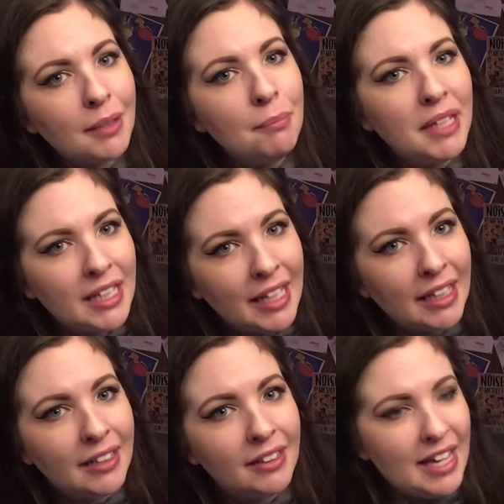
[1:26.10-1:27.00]

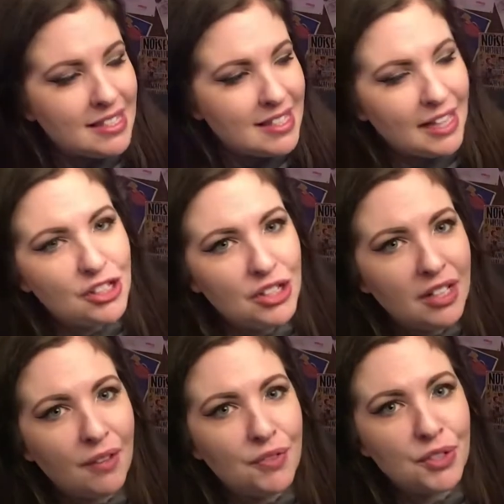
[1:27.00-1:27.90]
meaning a section
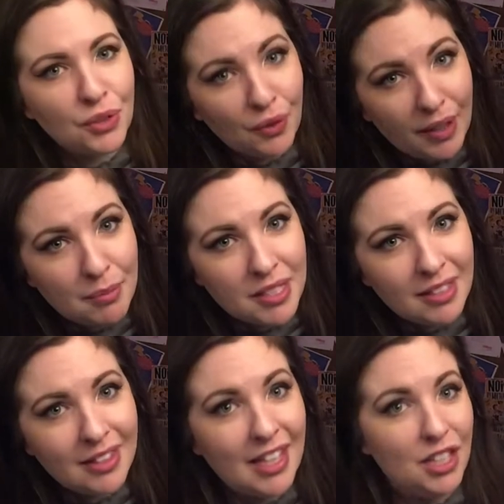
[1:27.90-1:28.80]
of script
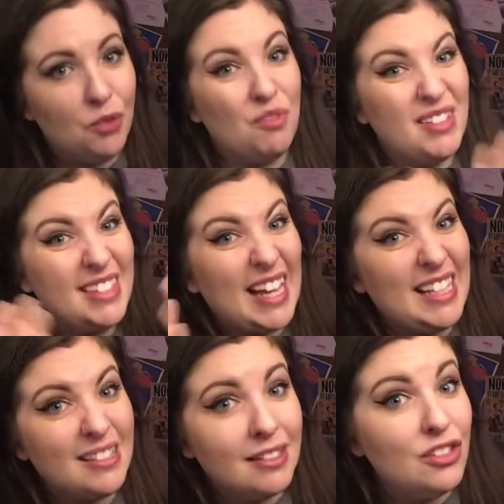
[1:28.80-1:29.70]
that you
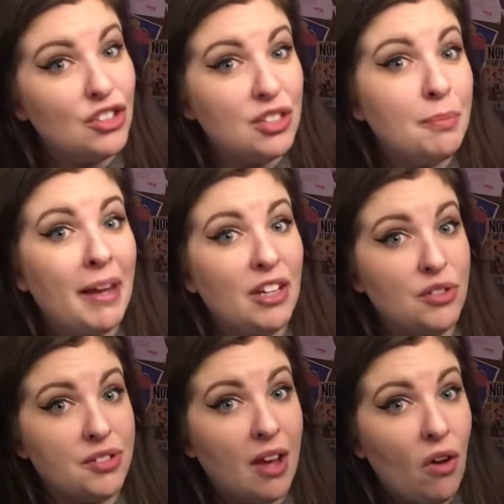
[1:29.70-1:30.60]
recite just by
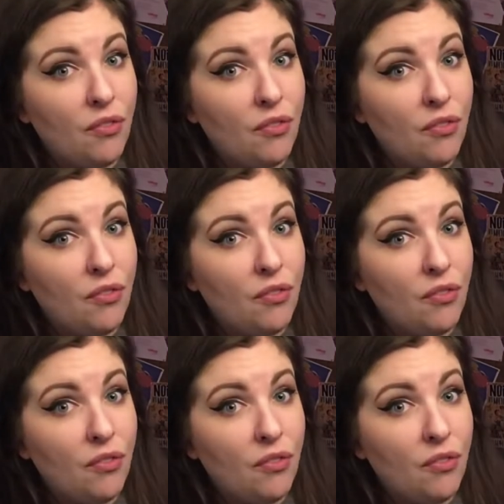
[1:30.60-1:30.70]
yourself.